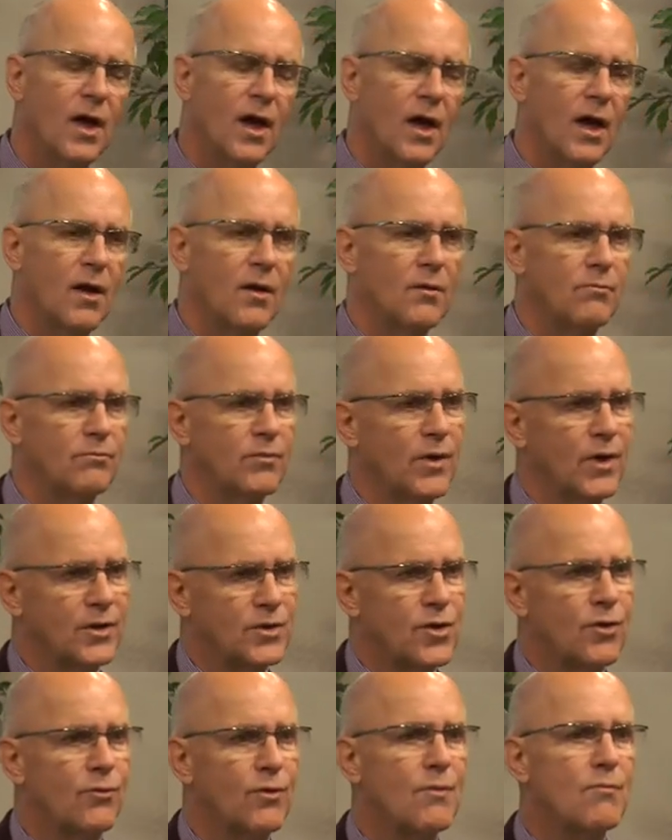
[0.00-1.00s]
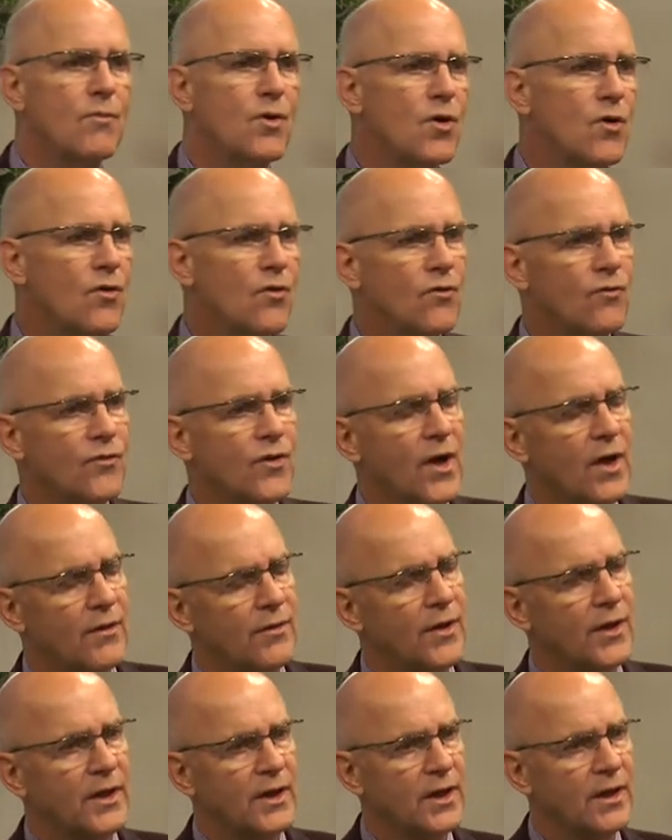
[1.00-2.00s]
to remove
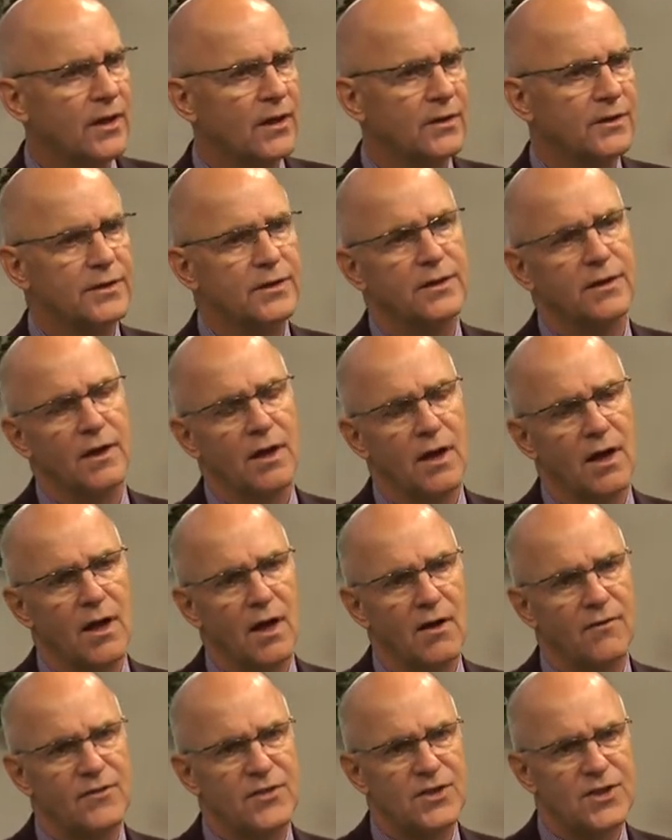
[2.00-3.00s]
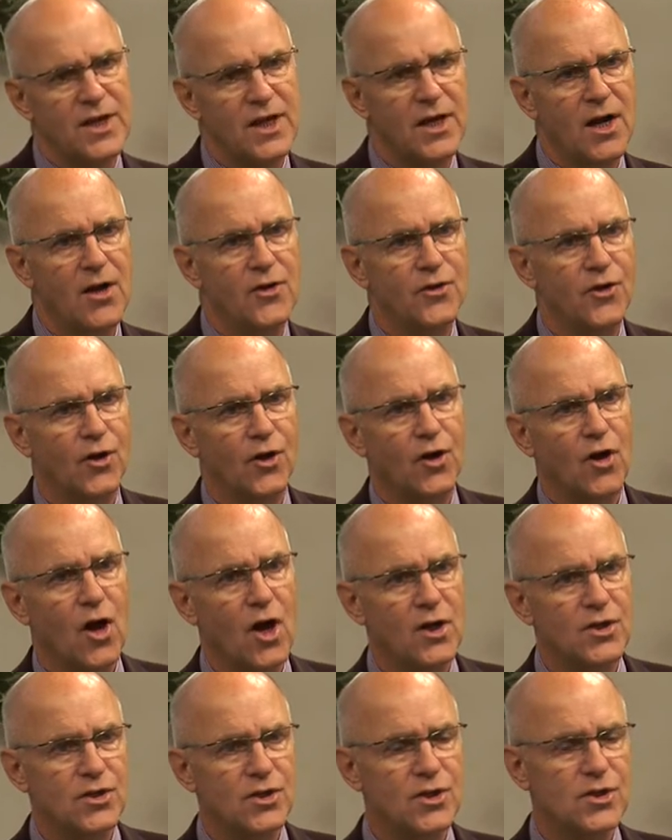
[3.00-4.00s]
the guilt of sin on your
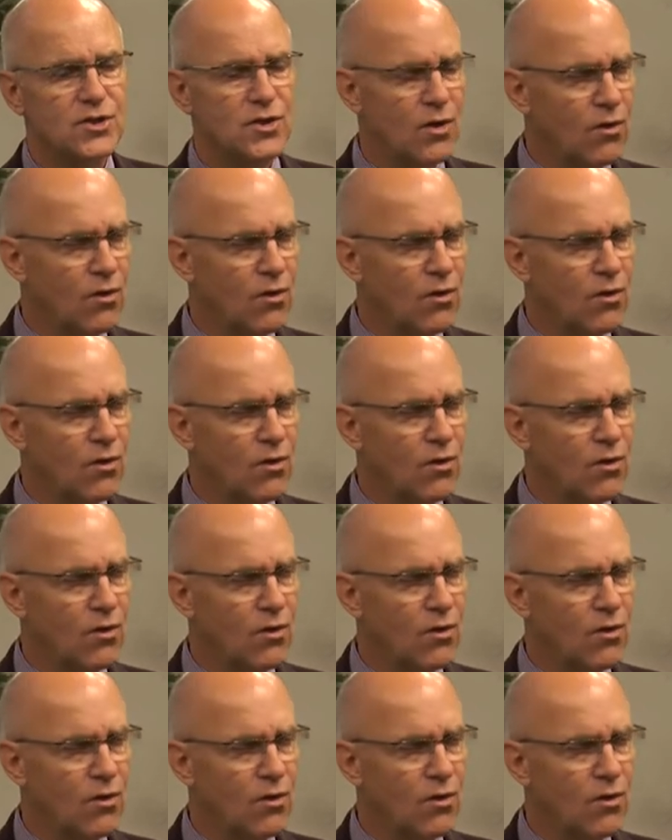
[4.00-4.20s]
conscience.